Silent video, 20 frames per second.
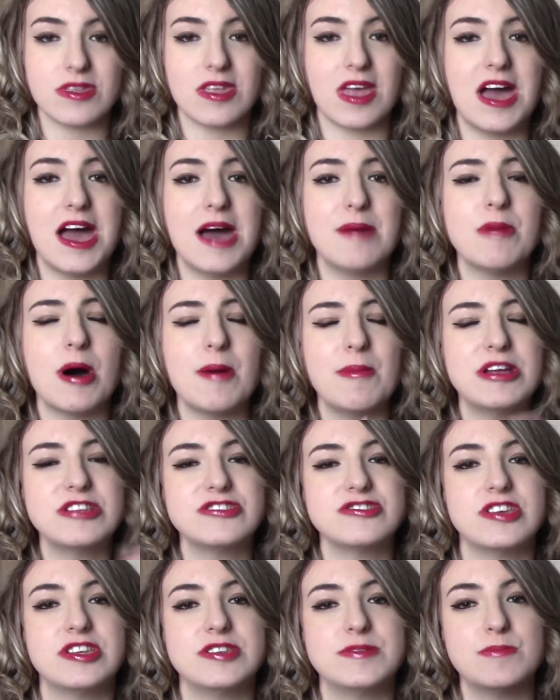I'll
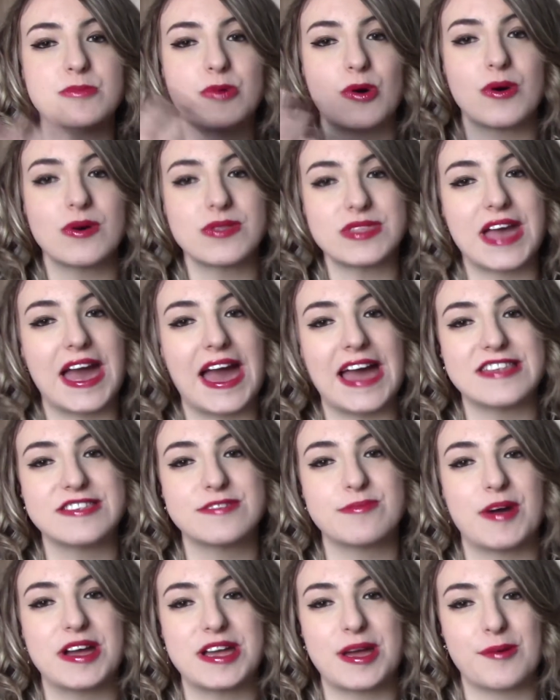mention more at the
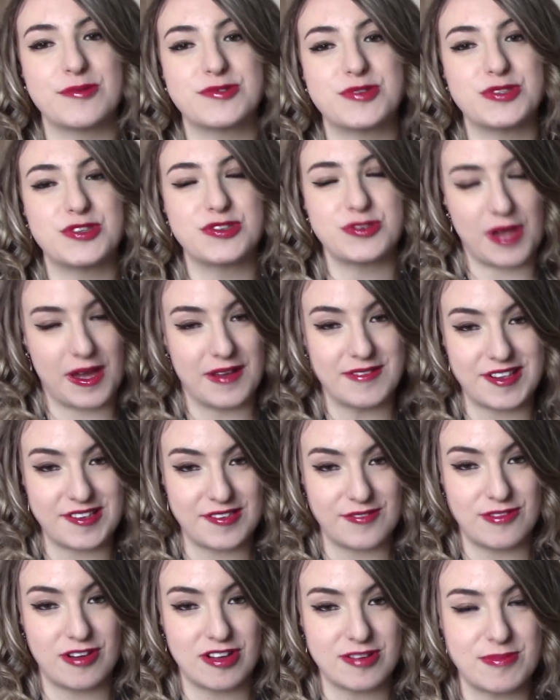end, but I am doing the 12
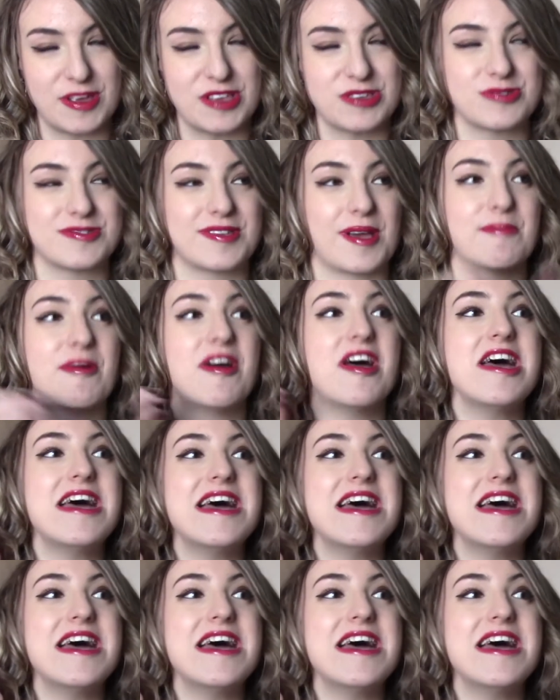days of Vlogmas, which I'm